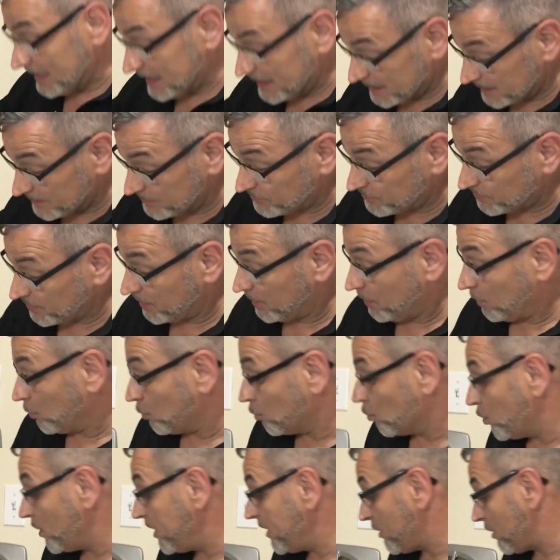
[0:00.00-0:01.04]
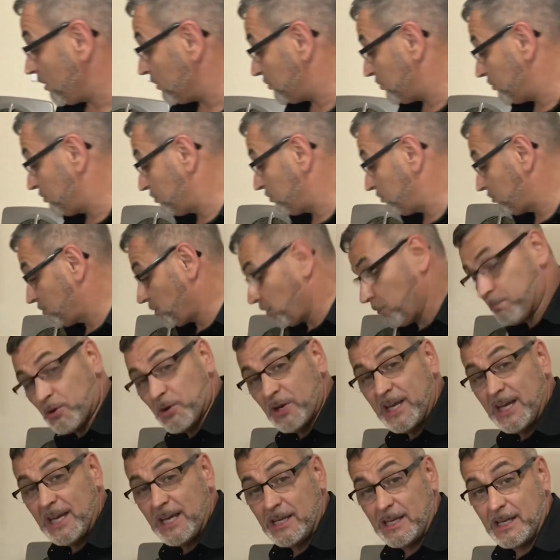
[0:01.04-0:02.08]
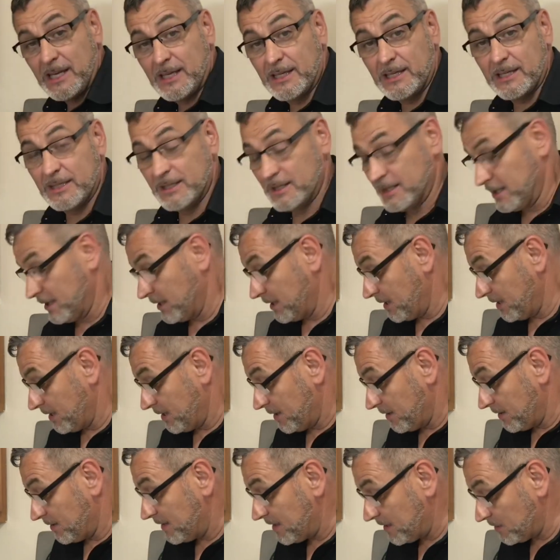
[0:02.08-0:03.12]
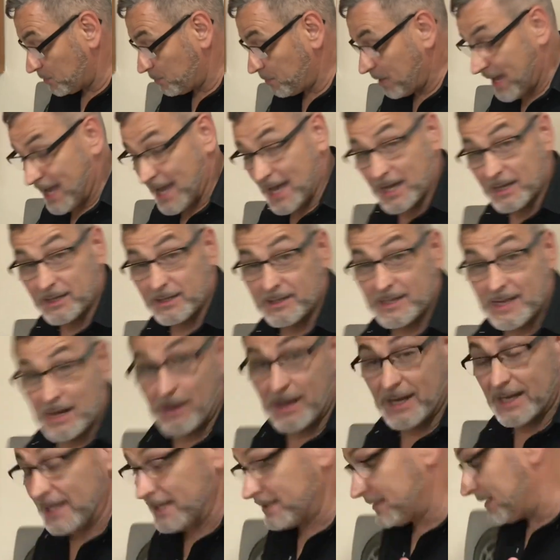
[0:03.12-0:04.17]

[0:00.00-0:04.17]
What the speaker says: is we are superheating this pan. Now I